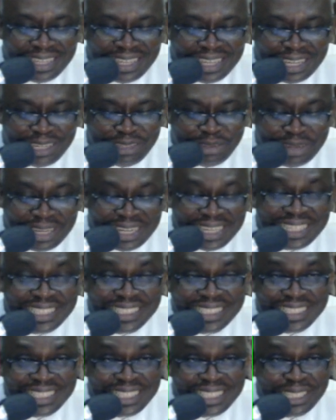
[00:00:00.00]
and you are
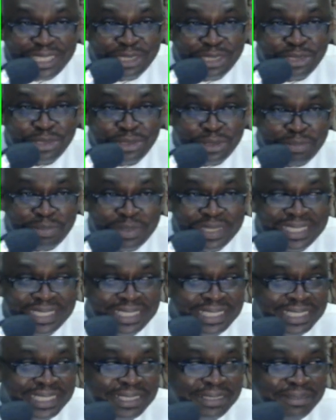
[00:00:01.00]
listening in
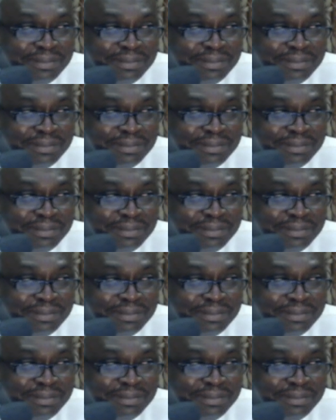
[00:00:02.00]
stupidity.